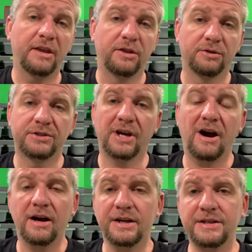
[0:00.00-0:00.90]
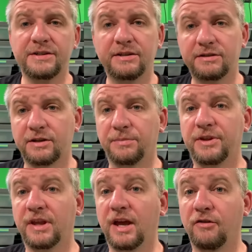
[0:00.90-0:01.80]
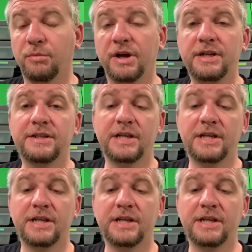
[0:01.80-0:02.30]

their size, something that everybody needs